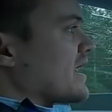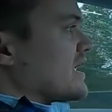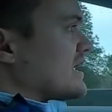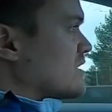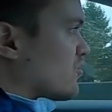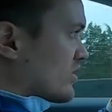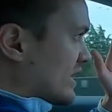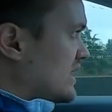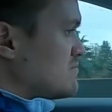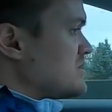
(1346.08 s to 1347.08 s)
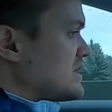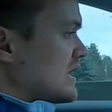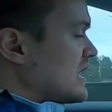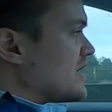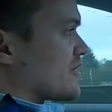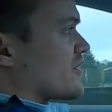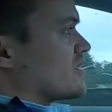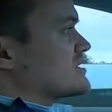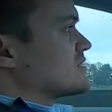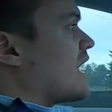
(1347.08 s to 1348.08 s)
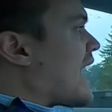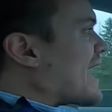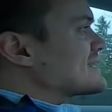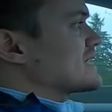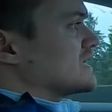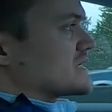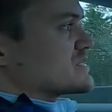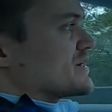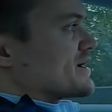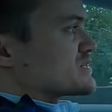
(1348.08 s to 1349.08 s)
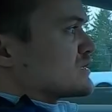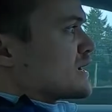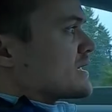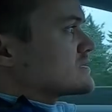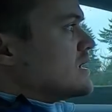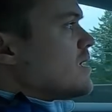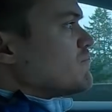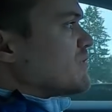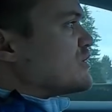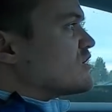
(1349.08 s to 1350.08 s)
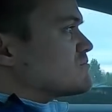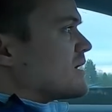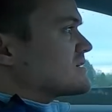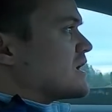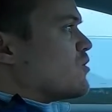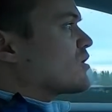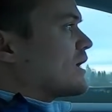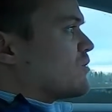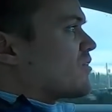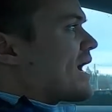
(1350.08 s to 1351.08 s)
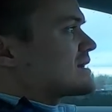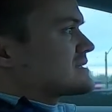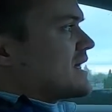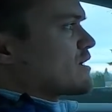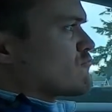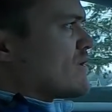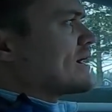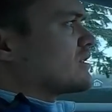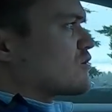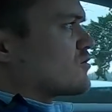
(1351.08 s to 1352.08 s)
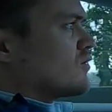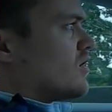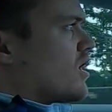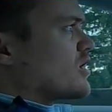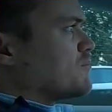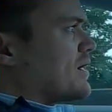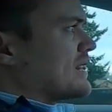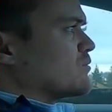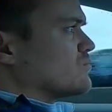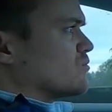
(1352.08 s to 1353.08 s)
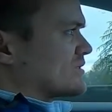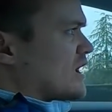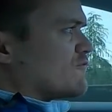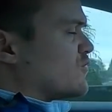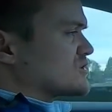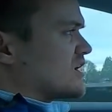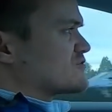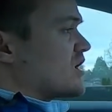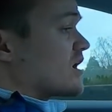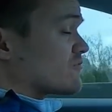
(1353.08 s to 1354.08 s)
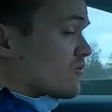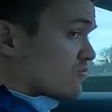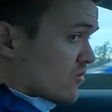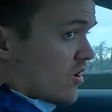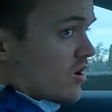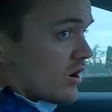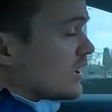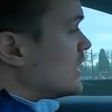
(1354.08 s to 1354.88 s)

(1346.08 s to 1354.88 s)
it'll keep me here until I tell it to change lanes. And you may say, okay, well, that's like regular Autopilot without full self-drive. Wrong.